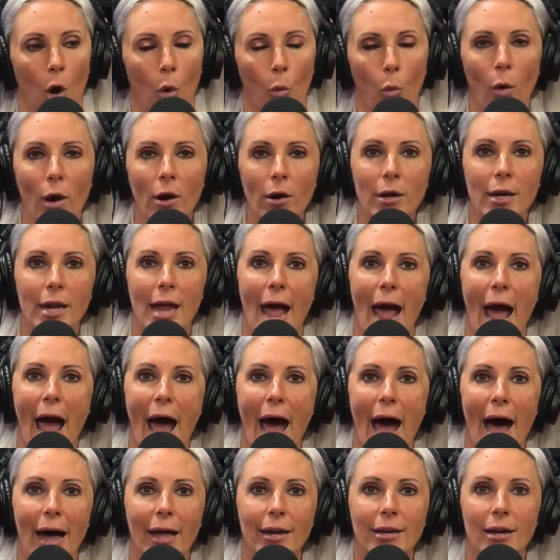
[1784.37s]
we're going to
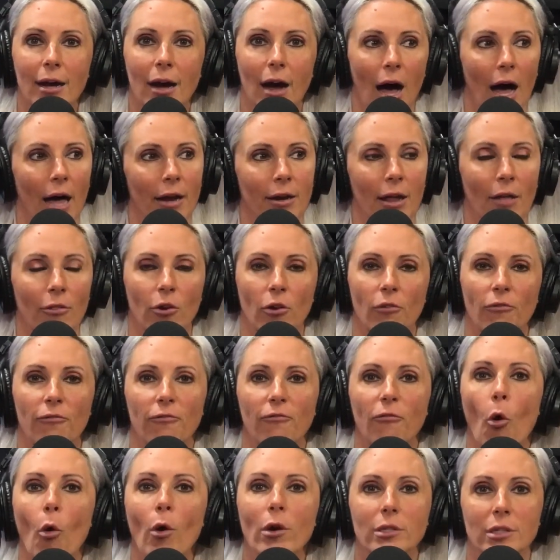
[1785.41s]
add another
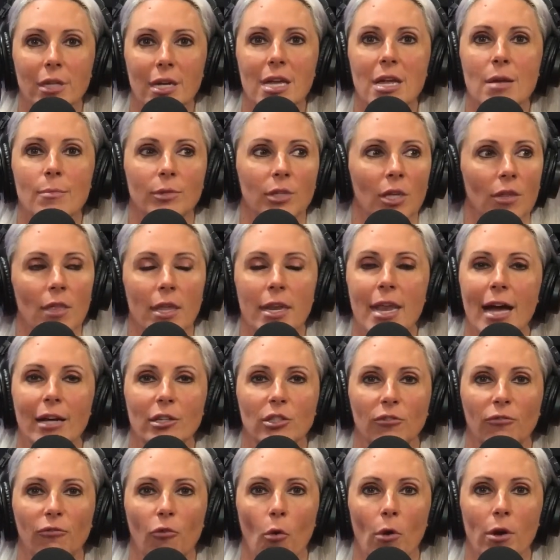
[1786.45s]
4 teams in the
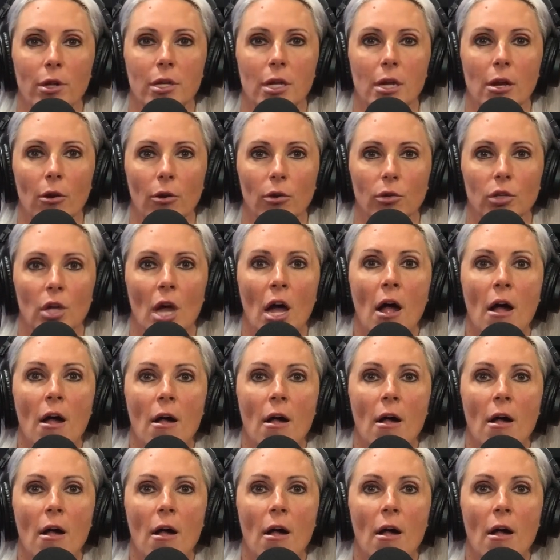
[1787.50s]
next 4 years.